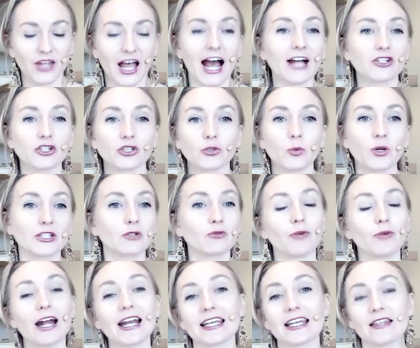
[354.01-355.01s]
I just wasn't
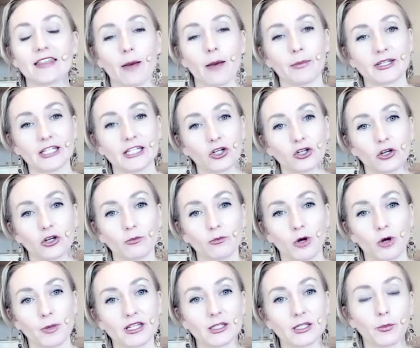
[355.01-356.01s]
ready in that particular
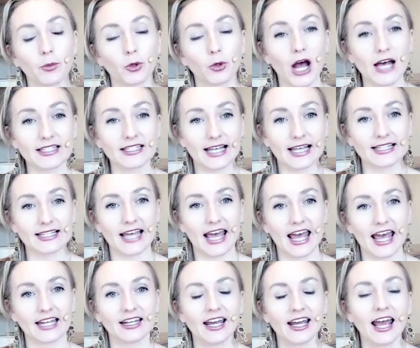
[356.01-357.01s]
moment to process
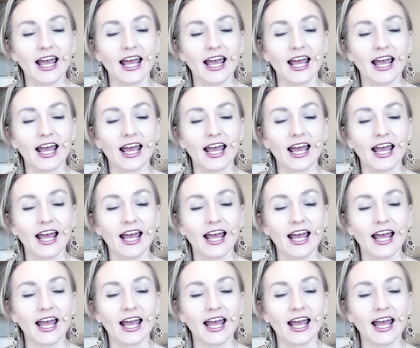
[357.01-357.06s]
it.